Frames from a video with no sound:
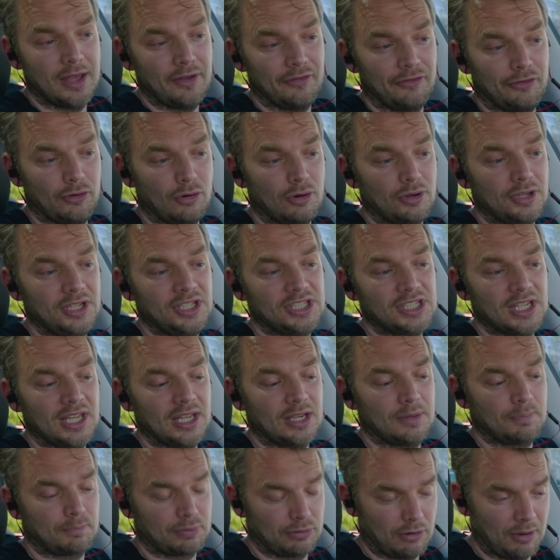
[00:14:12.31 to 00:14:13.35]
Ford is
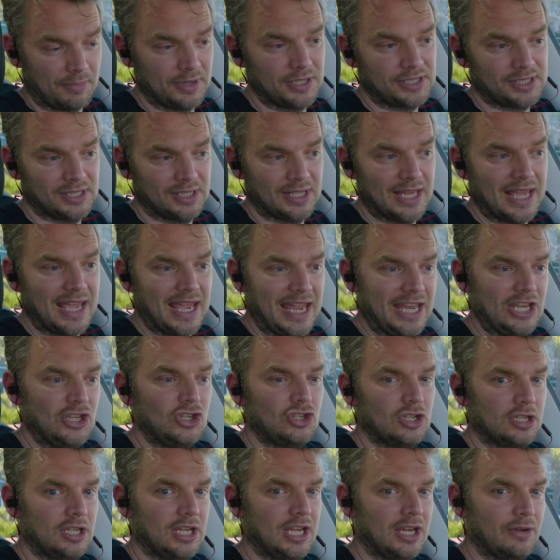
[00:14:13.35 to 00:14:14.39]
promised that they're
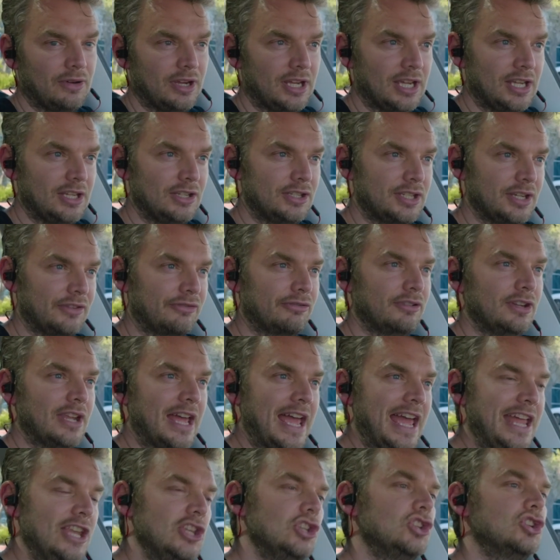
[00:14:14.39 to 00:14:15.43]
engineering in different
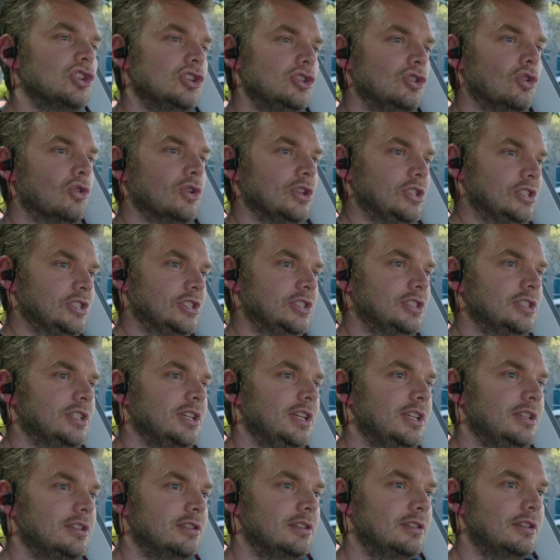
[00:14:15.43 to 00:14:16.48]
engine noises
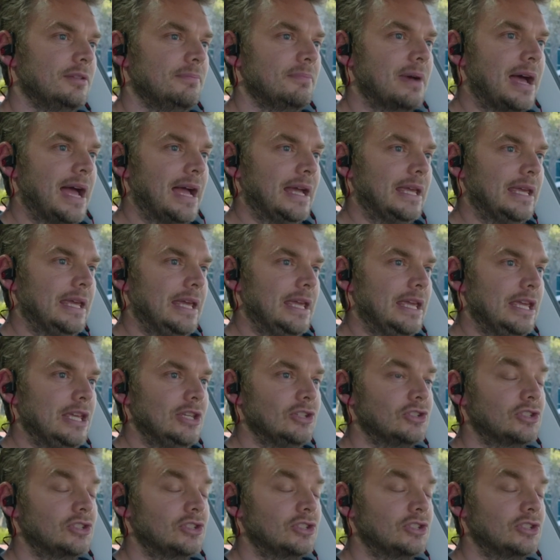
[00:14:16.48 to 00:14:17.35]
into the Mach-E.